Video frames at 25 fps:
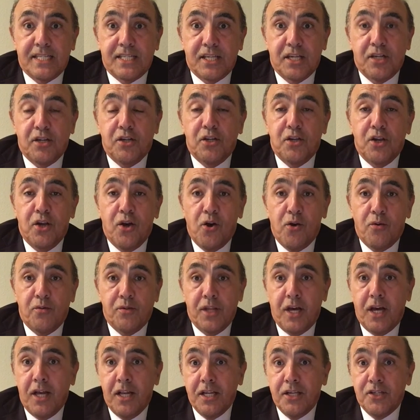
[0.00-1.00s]

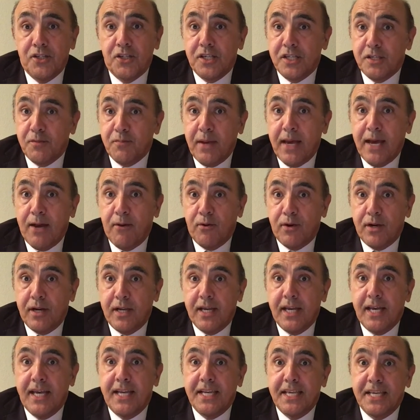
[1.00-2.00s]
knowledge is power,
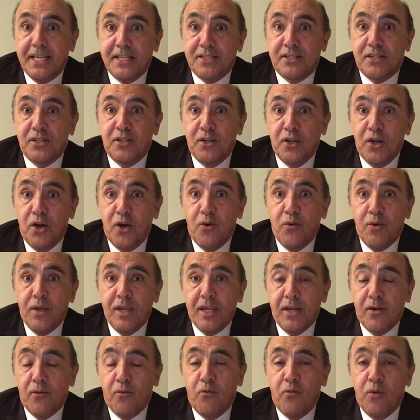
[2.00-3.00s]
and it's knowing
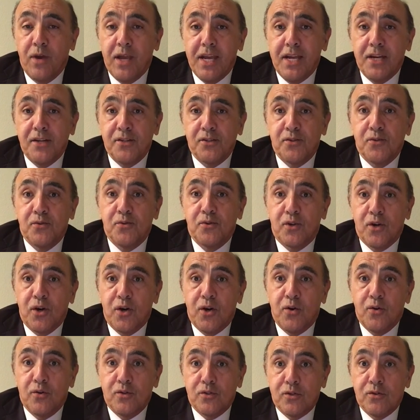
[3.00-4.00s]
where to
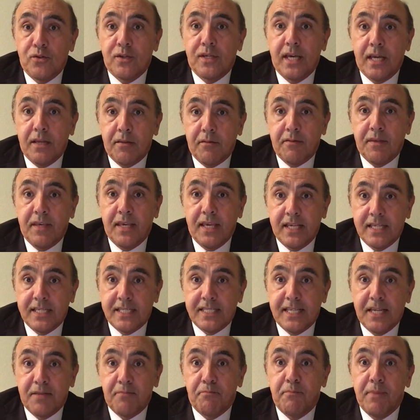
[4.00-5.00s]
go to get things
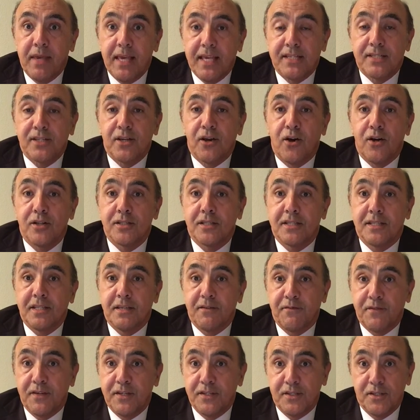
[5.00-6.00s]
that makes all the
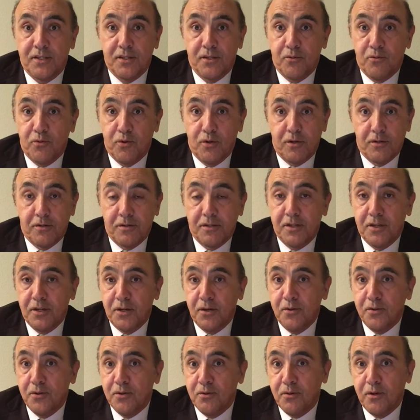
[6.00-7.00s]
difference in the world.
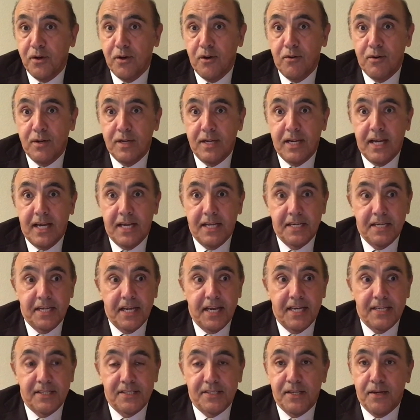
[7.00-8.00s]
You go
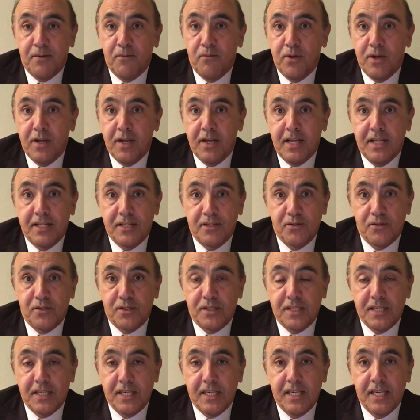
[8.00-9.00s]
and somewhere and you
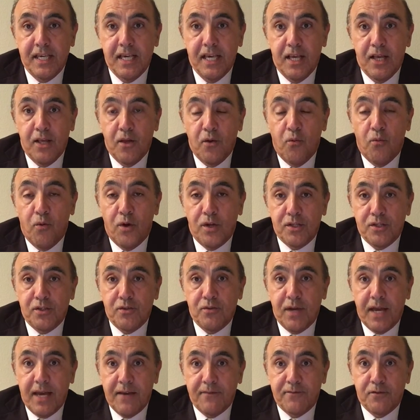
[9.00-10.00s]
see what you
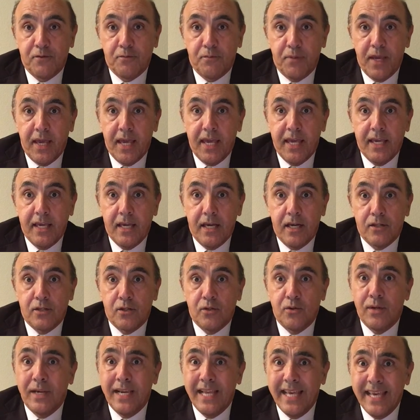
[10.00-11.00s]
have to pay
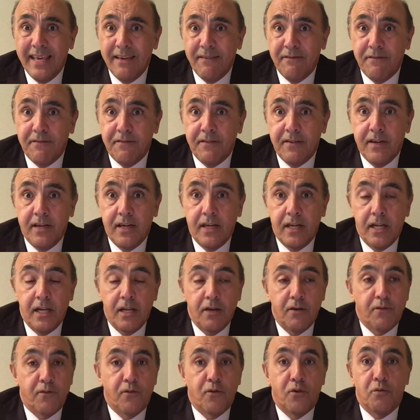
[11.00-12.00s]
to live,
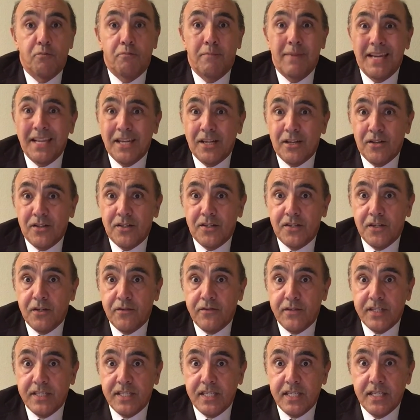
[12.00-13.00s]
for medical
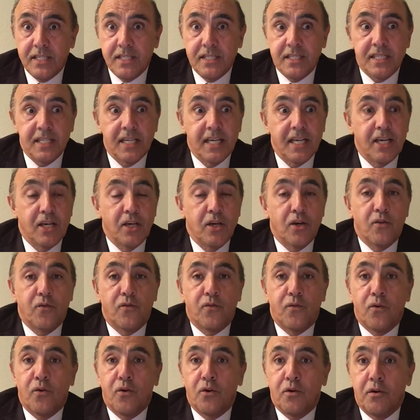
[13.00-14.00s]
services,
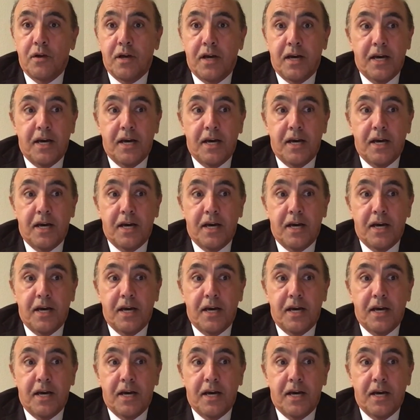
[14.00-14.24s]
for